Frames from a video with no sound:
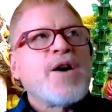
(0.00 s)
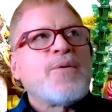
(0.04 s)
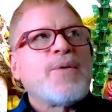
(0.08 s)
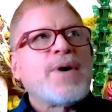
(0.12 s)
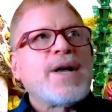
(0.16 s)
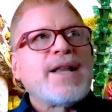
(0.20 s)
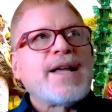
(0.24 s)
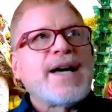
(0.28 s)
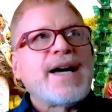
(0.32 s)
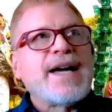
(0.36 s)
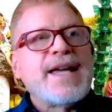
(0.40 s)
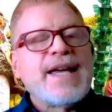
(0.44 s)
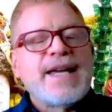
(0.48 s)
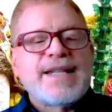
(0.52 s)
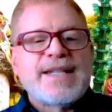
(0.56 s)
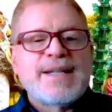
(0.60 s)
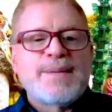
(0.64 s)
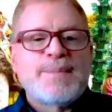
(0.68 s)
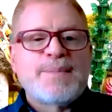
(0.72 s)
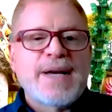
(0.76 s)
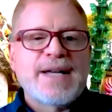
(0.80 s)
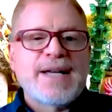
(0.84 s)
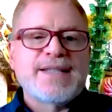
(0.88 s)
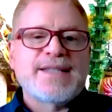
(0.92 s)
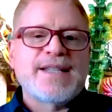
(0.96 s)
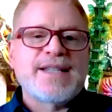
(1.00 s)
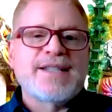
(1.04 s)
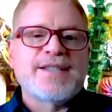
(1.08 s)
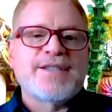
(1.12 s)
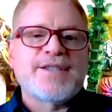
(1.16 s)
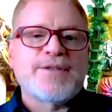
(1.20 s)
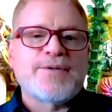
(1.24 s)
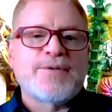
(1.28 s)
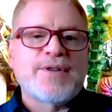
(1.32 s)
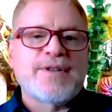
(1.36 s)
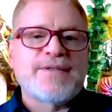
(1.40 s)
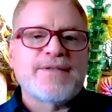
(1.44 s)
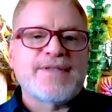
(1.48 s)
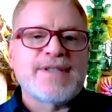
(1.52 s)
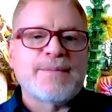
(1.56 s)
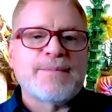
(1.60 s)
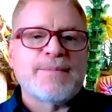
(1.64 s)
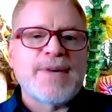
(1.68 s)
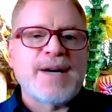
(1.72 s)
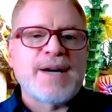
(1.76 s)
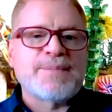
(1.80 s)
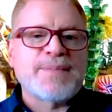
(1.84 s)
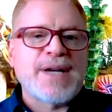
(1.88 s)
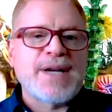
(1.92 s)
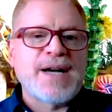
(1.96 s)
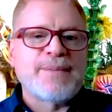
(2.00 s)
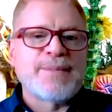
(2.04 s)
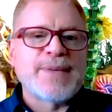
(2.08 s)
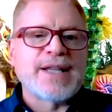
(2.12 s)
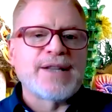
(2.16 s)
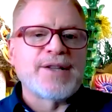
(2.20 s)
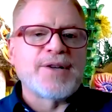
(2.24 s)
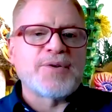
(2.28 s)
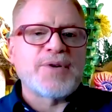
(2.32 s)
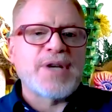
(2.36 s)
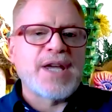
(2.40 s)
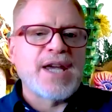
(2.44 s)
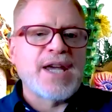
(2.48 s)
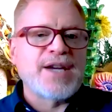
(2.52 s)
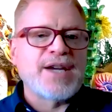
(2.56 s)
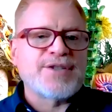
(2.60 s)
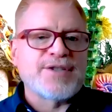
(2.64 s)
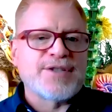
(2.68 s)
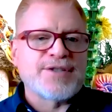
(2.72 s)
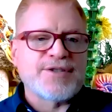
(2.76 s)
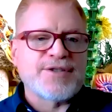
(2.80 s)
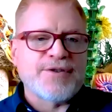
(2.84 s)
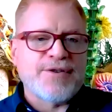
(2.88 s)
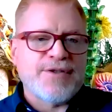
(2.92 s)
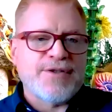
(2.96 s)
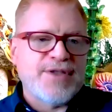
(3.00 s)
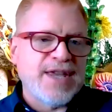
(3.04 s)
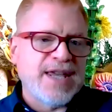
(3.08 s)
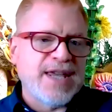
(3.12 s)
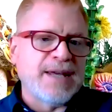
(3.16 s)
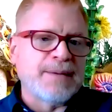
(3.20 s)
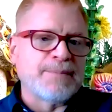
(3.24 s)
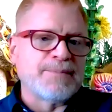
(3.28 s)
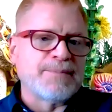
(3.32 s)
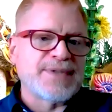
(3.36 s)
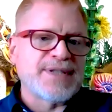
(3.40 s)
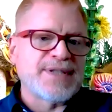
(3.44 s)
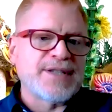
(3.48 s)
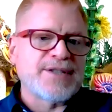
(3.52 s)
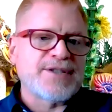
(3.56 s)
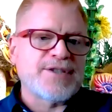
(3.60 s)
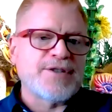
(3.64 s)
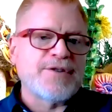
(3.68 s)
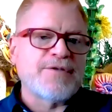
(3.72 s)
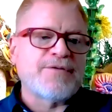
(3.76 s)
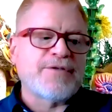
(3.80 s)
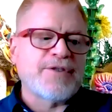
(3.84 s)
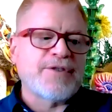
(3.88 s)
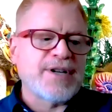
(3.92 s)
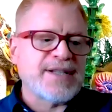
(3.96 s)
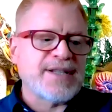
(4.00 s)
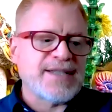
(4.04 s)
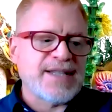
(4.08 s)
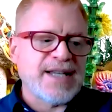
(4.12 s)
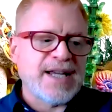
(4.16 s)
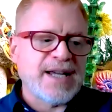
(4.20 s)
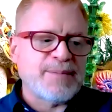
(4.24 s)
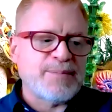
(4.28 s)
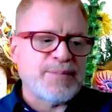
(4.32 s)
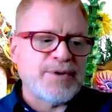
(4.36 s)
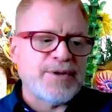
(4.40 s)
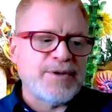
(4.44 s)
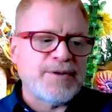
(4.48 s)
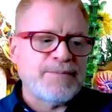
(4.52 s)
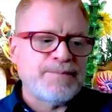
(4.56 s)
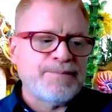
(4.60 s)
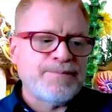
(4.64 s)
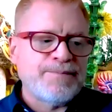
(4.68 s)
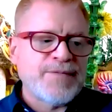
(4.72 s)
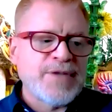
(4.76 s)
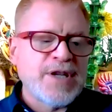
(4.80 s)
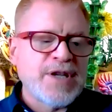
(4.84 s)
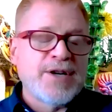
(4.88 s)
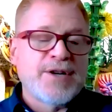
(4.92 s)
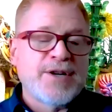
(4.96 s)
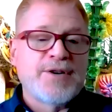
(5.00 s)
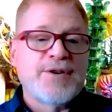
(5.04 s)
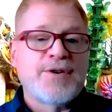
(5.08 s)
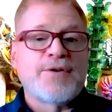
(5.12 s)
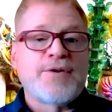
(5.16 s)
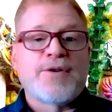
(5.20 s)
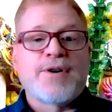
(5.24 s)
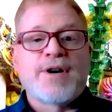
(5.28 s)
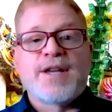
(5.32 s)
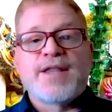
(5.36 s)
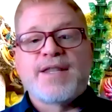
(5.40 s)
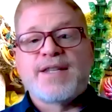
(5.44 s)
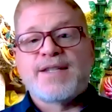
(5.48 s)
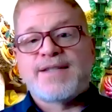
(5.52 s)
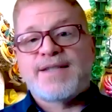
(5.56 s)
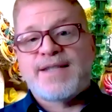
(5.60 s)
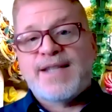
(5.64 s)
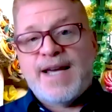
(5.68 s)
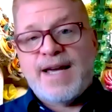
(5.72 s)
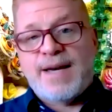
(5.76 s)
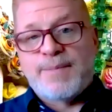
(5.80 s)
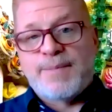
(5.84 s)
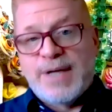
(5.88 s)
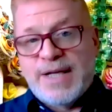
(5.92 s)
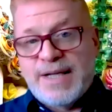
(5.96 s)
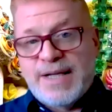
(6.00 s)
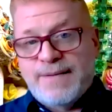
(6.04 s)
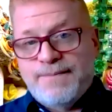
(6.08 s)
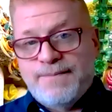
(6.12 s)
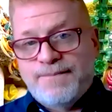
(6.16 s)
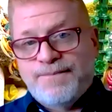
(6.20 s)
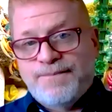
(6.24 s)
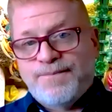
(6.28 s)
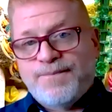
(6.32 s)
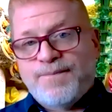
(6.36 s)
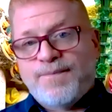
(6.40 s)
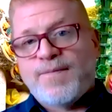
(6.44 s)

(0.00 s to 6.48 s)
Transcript: Well, it depends on sort of some upcoming locations or themes. So for example, Nora the Salmon